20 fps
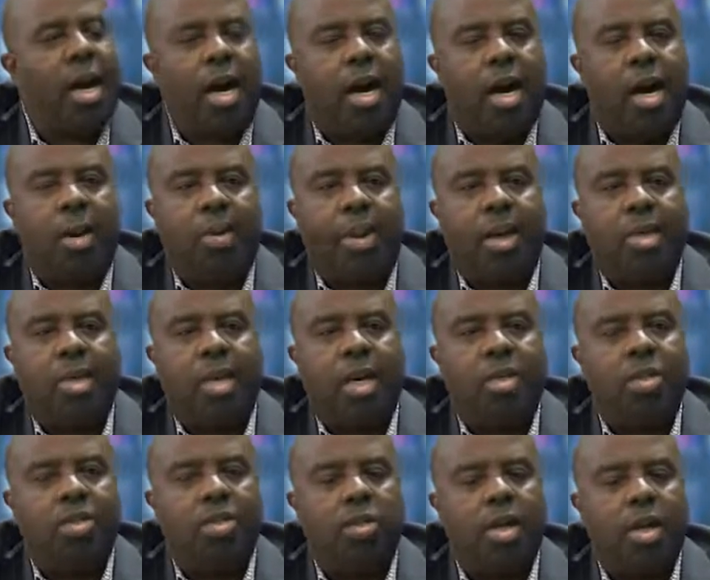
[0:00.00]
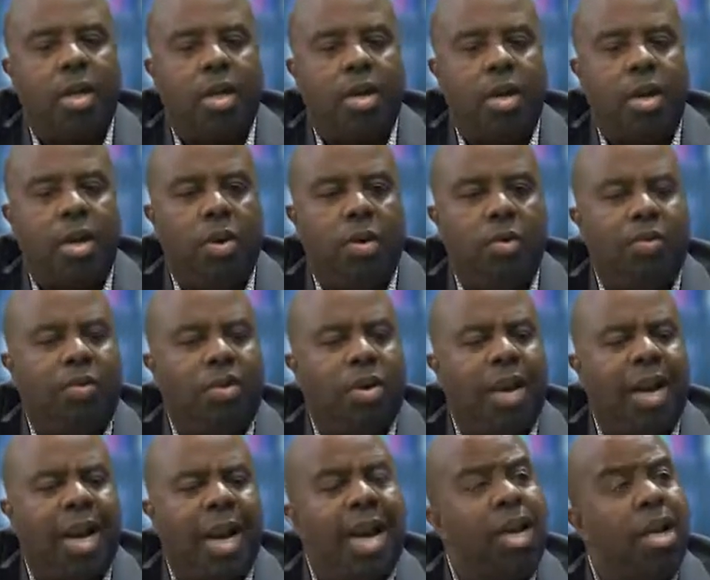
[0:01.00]
I touched on it,
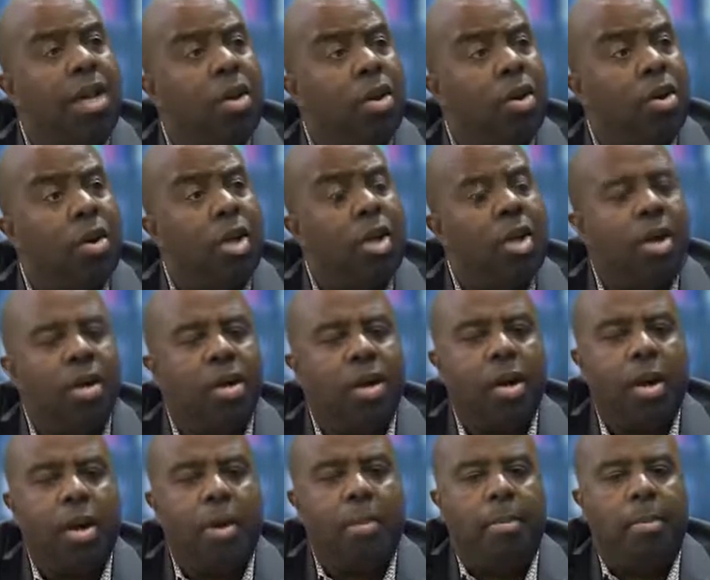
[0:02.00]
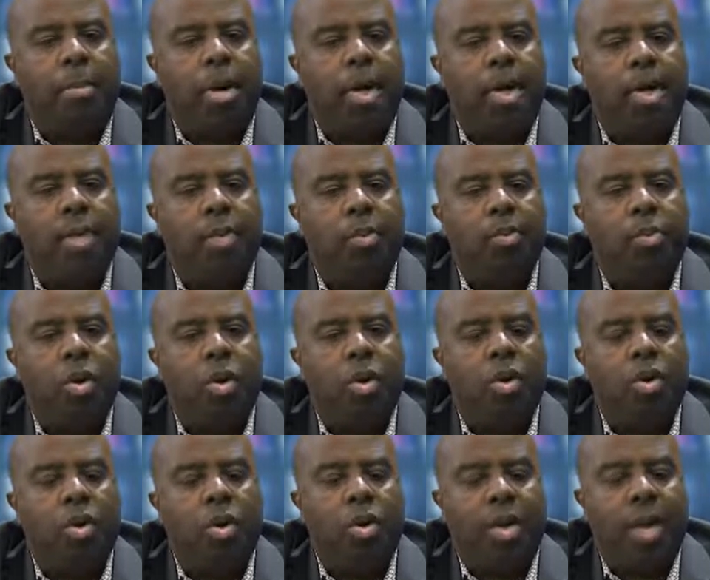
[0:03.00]
very lightly earlier. But when
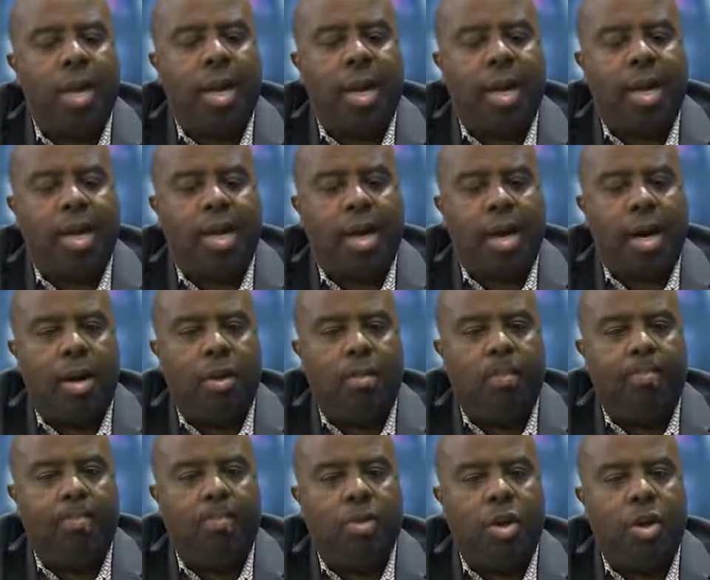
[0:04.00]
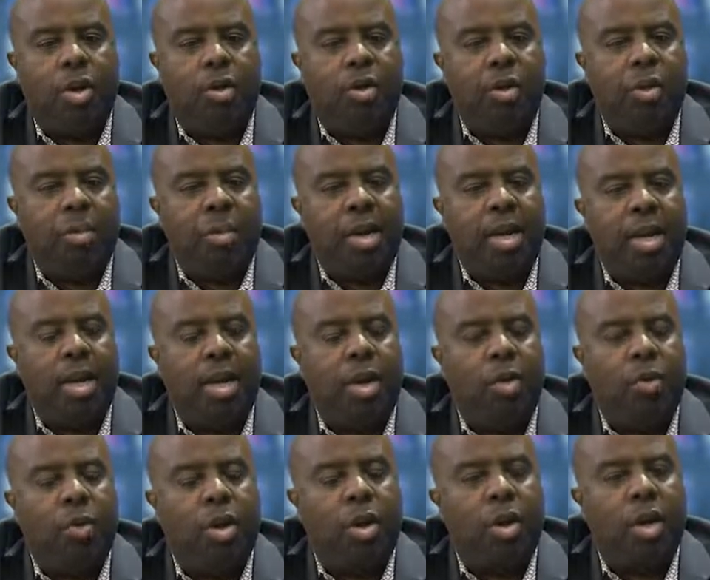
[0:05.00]
you look at, the
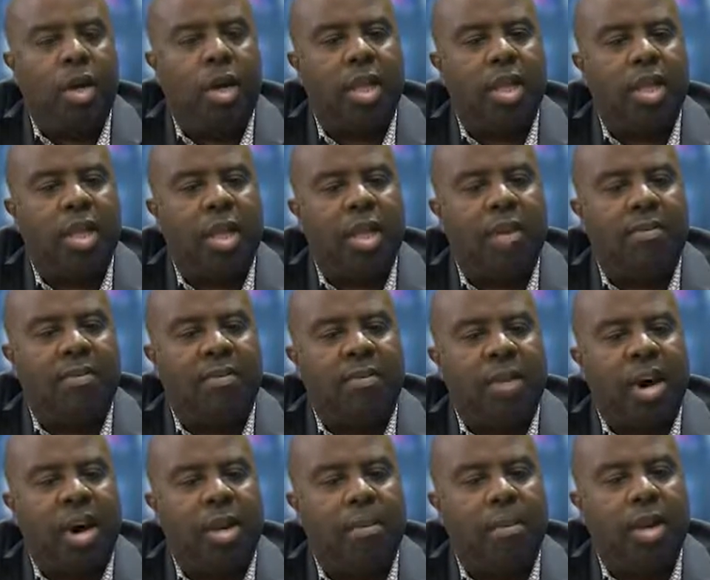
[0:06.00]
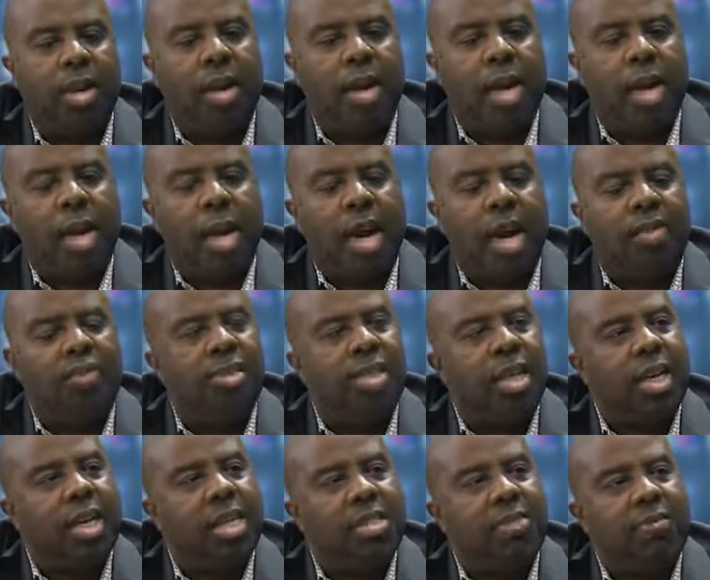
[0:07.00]
media, when you look at the environment,
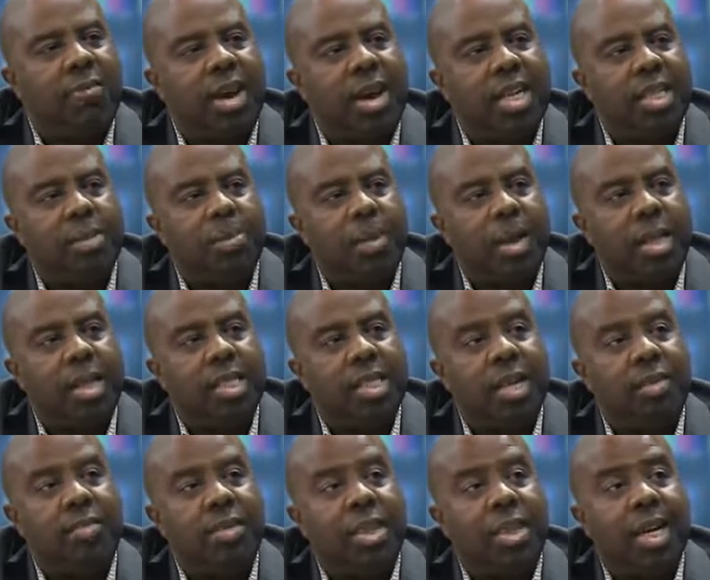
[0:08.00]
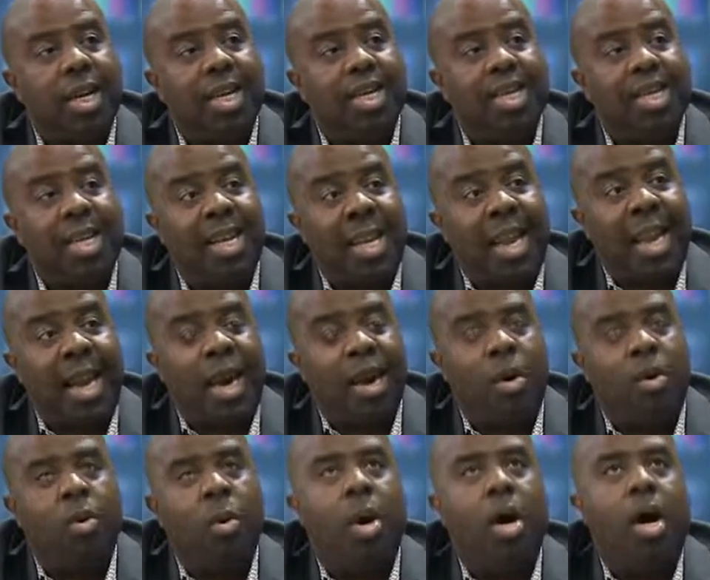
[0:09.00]
everything is fast-paced. Everything is
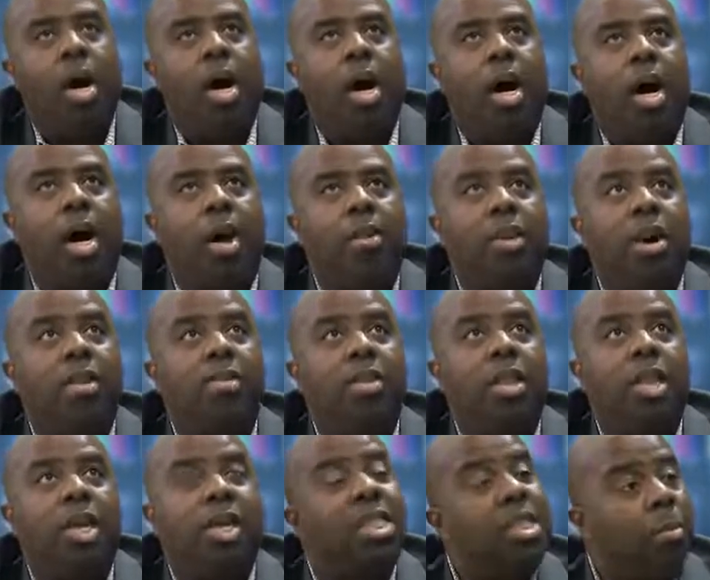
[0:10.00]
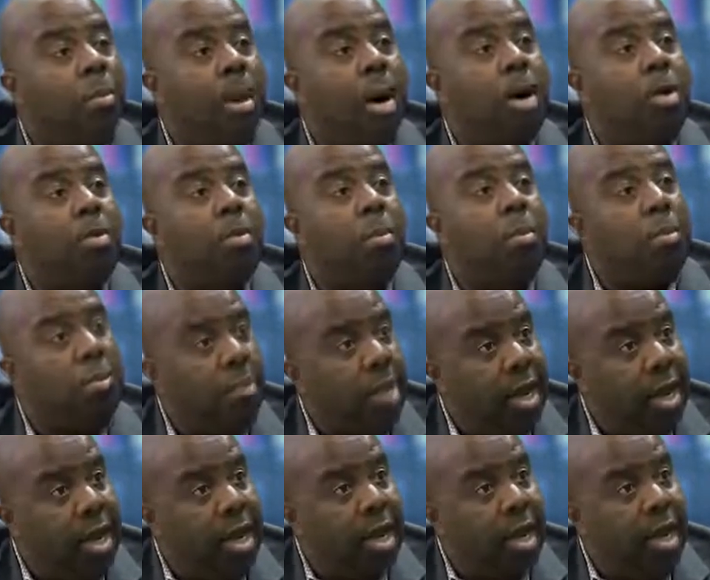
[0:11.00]
now. Everything is about
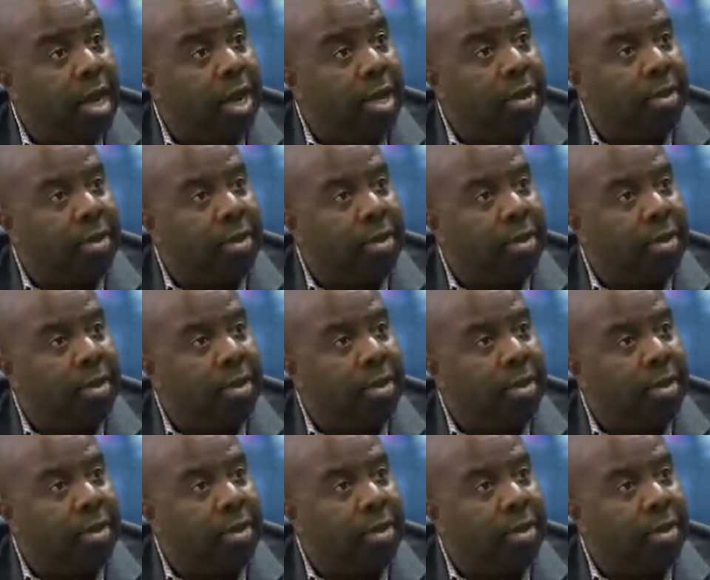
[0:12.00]
me.